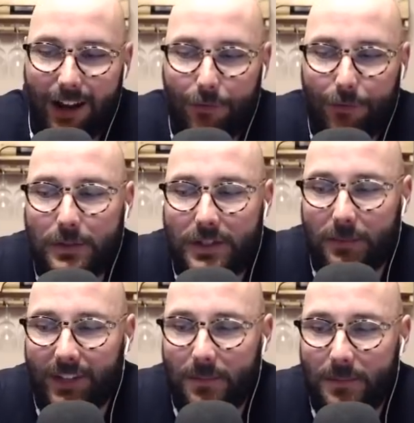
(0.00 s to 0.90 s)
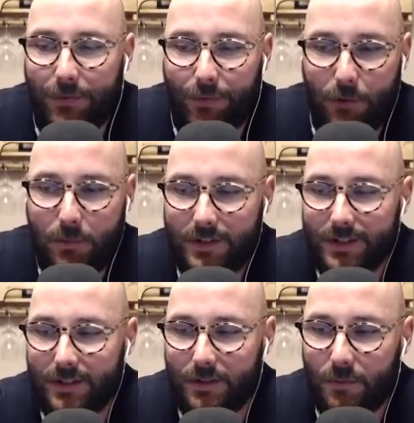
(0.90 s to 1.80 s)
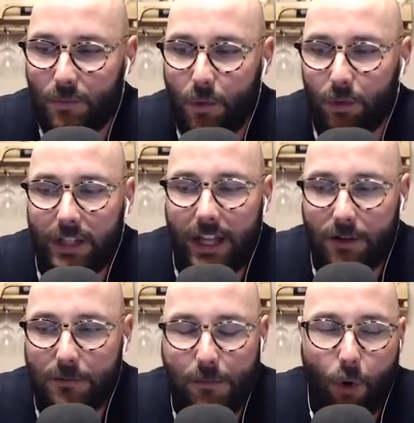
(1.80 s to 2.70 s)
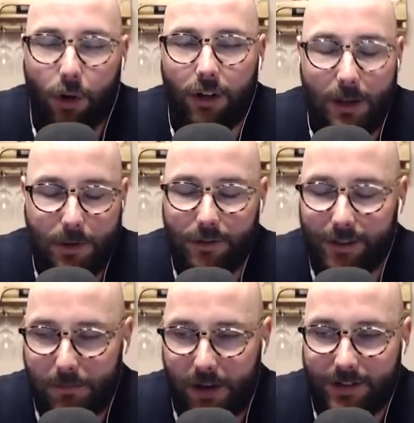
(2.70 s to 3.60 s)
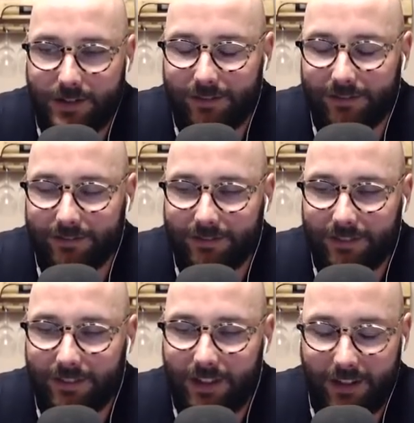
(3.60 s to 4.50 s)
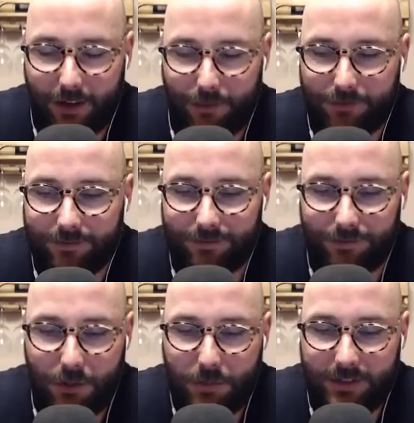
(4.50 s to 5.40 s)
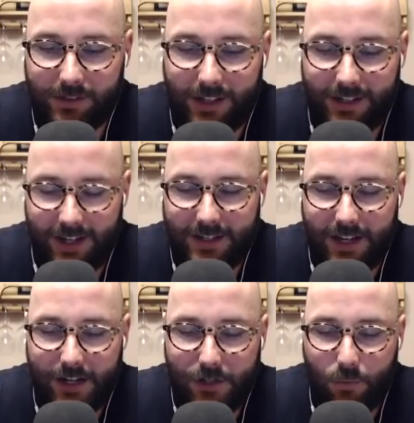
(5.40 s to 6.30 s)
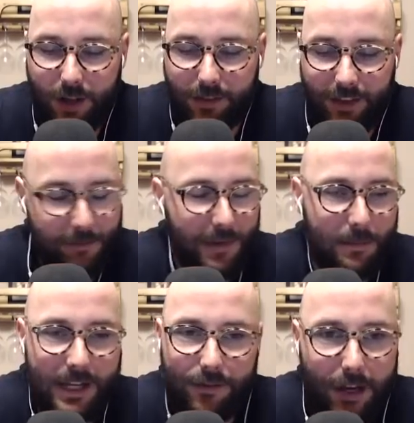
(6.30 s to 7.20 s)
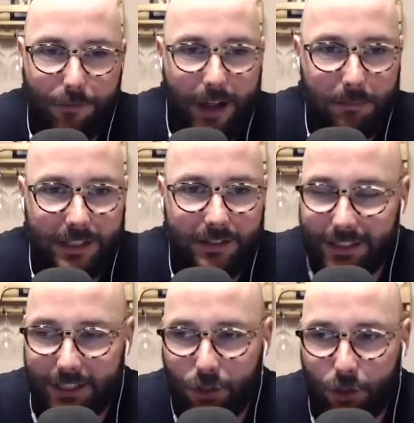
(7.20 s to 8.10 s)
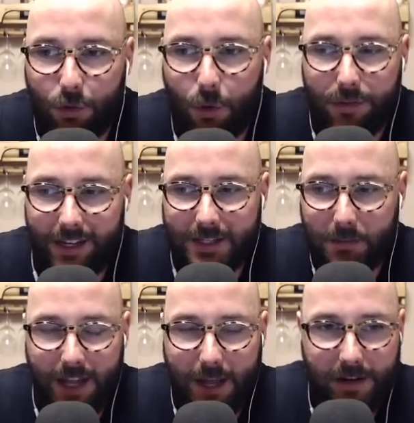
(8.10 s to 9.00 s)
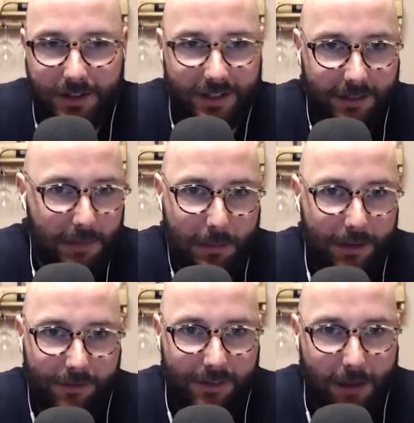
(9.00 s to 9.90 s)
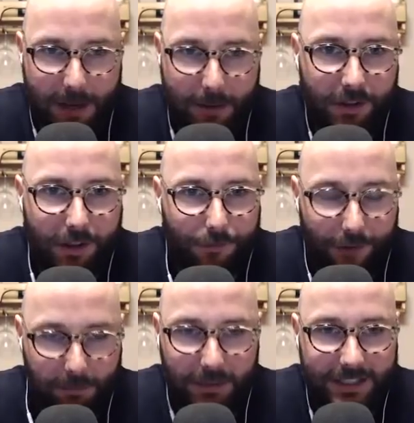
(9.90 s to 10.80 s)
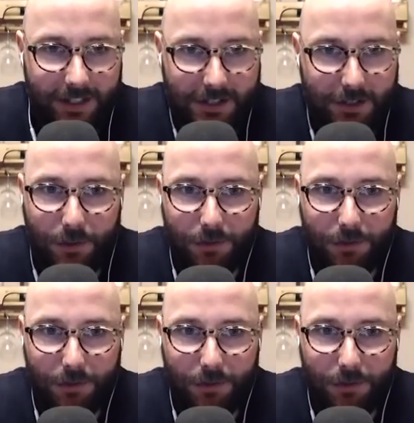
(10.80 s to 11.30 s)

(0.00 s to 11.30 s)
I feel sometimes filmers will learn more about the person that they're filming a skate section with than maybe even a family. Like, you'll know things about that person that maybe even a member of their family doesn't know.